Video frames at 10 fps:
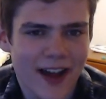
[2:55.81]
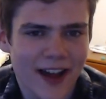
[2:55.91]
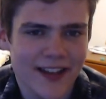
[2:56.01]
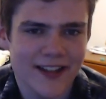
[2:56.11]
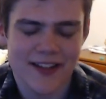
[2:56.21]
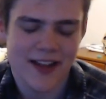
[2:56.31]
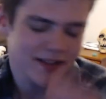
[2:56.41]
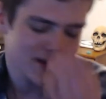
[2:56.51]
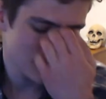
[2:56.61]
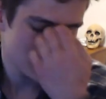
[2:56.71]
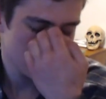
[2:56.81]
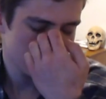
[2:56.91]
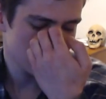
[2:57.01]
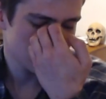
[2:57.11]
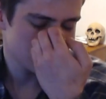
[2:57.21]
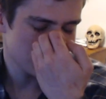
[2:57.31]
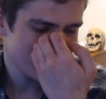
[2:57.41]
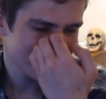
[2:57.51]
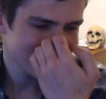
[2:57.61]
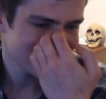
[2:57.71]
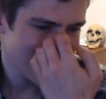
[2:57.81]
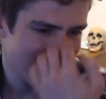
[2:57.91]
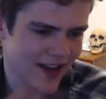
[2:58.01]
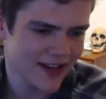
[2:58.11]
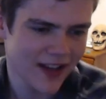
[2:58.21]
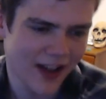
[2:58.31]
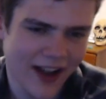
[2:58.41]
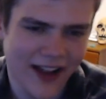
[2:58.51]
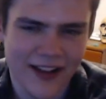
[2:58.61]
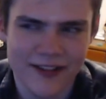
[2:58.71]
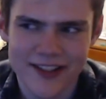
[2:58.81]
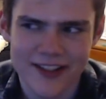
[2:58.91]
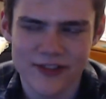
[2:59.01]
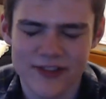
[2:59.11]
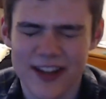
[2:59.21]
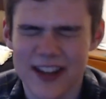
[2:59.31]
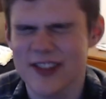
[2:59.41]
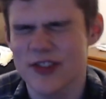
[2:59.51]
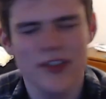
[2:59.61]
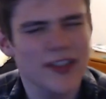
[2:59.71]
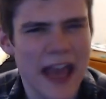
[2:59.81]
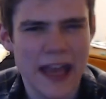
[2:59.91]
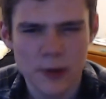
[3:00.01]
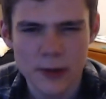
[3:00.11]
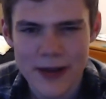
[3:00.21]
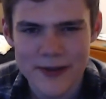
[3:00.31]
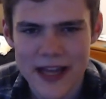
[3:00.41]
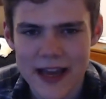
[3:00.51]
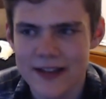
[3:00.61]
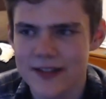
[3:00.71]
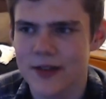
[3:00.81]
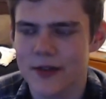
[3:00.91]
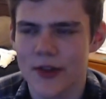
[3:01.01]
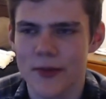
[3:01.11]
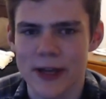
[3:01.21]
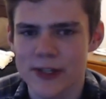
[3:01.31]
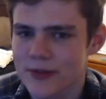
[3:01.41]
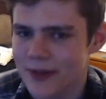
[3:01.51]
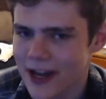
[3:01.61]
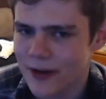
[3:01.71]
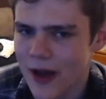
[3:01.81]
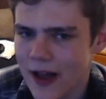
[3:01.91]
He had a slice though. And then we got some muffins, and it just hailed outside, and so all the benches were kind of wet.